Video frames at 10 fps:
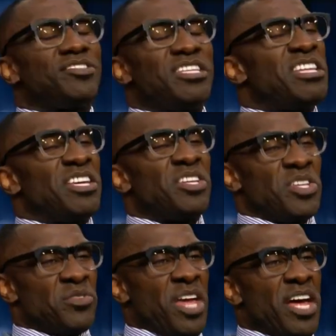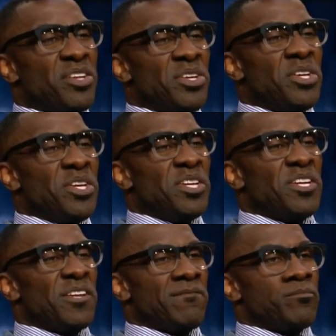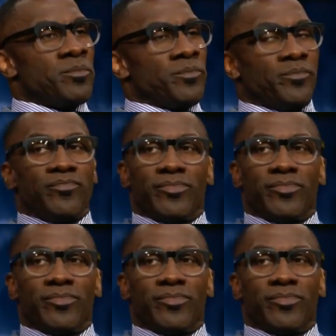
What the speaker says: By nature, yeah. Like it's what he's always done